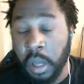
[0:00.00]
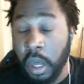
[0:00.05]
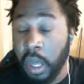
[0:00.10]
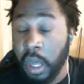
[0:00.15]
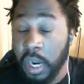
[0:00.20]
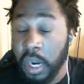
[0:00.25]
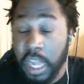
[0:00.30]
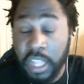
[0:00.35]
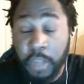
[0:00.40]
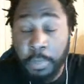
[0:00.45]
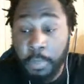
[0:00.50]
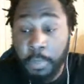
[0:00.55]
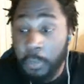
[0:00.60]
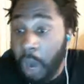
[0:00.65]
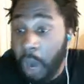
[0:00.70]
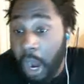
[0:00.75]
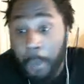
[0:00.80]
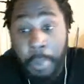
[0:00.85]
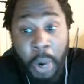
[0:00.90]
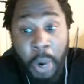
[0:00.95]
another
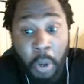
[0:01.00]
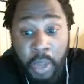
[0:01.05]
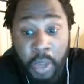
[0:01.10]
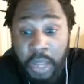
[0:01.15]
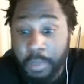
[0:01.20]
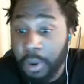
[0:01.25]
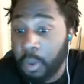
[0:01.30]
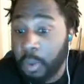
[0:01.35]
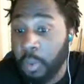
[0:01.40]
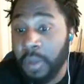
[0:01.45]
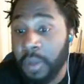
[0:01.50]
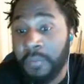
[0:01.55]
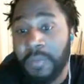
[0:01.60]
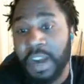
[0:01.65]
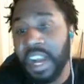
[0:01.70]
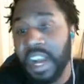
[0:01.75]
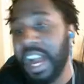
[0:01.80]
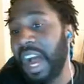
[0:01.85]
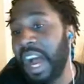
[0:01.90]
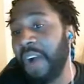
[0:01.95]
a Pokeball. We
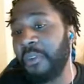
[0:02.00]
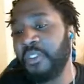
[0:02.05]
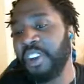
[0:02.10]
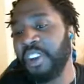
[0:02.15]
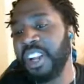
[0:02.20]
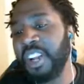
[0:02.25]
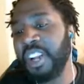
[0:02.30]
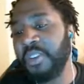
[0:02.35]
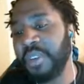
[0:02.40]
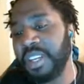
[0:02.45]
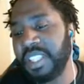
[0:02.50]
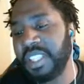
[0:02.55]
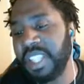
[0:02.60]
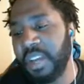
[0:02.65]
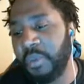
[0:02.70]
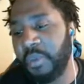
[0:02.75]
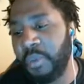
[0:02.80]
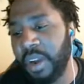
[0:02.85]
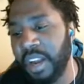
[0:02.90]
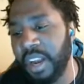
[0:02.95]
fight. I really wish
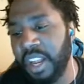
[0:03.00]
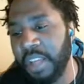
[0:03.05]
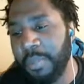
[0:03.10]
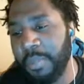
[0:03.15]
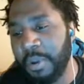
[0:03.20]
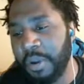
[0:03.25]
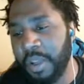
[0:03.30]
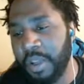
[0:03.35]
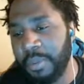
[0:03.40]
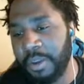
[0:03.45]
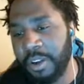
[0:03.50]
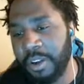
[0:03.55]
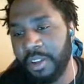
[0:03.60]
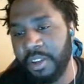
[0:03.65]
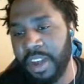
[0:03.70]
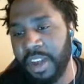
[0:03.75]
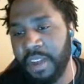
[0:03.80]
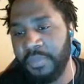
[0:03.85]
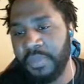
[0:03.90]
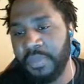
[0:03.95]
that one of these Pokeballs,
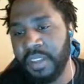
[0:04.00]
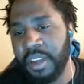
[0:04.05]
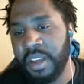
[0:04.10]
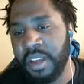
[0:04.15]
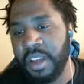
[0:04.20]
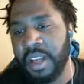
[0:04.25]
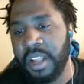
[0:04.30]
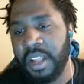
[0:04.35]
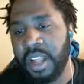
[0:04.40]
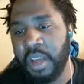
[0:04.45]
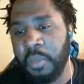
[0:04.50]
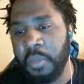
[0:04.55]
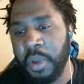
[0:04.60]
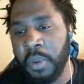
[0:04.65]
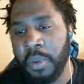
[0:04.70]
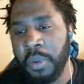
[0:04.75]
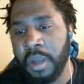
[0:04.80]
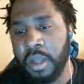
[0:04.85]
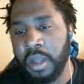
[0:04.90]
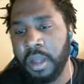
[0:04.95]
right? Like
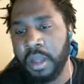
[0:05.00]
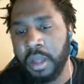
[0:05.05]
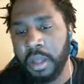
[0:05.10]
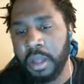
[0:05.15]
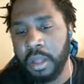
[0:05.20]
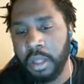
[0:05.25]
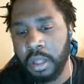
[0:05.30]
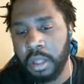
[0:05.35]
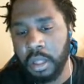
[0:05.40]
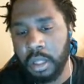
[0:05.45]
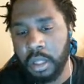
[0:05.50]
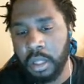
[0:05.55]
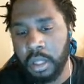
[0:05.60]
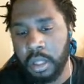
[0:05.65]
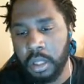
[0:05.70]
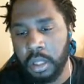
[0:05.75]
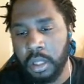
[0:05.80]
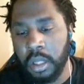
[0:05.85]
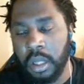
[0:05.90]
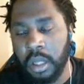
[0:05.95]
we would,
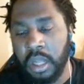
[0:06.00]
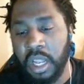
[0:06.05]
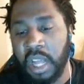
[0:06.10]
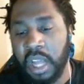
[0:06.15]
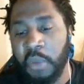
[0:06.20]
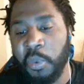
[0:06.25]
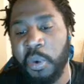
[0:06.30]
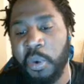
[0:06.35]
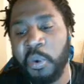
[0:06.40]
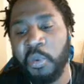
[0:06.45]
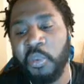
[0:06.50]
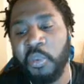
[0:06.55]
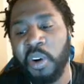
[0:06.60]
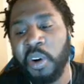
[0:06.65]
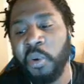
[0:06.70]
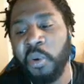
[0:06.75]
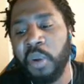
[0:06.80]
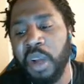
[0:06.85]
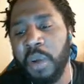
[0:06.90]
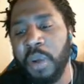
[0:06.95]
like we would
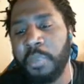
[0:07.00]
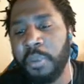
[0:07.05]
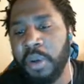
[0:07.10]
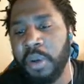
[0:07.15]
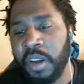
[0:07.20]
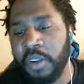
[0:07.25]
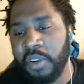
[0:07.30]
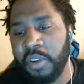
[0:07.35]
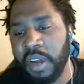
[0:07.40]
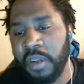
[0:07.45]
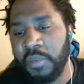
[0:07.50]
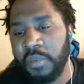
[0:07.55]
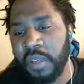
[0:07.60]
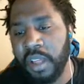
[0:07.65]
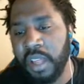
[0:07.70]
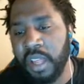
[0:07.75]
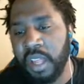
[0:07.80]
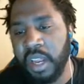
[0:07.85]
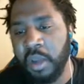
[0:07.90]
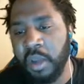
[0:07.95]
roll up on it, right?
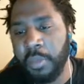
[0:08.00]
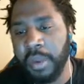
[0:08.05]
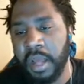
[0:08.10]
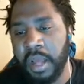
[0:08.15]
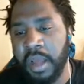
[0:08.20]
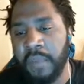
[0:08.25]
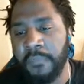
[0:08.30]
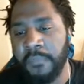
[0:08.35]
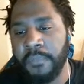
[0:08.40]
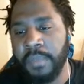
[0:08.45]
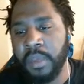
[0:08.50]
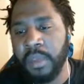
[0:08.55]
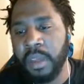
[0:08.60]
And it'd be like